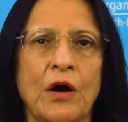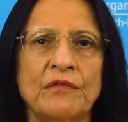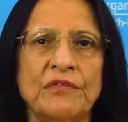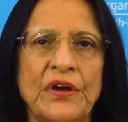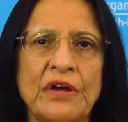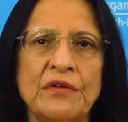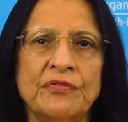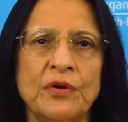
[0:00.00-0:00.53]

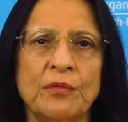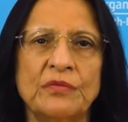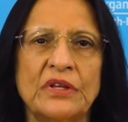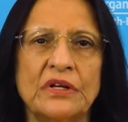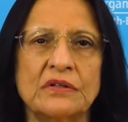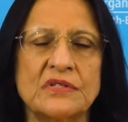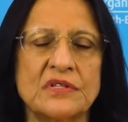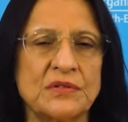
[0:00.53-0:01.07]
away from
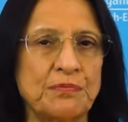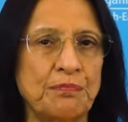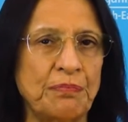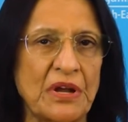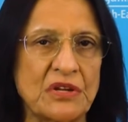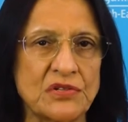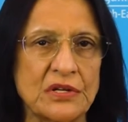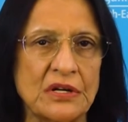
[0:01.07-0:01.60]
the
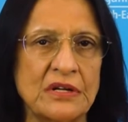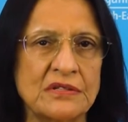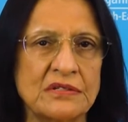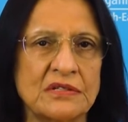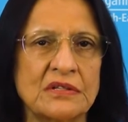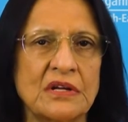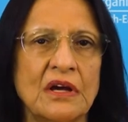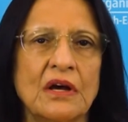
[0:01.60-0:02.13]

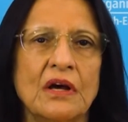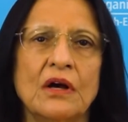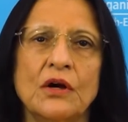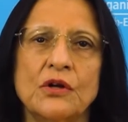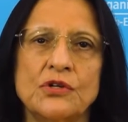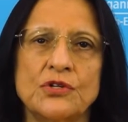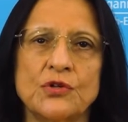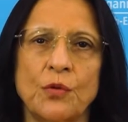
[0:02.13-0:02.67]
specialist
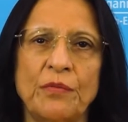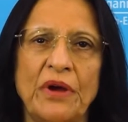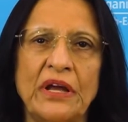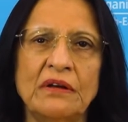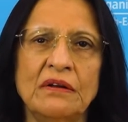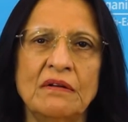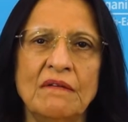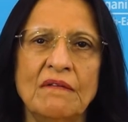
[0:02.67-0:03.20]

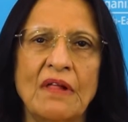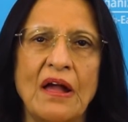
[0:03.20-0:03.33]
domain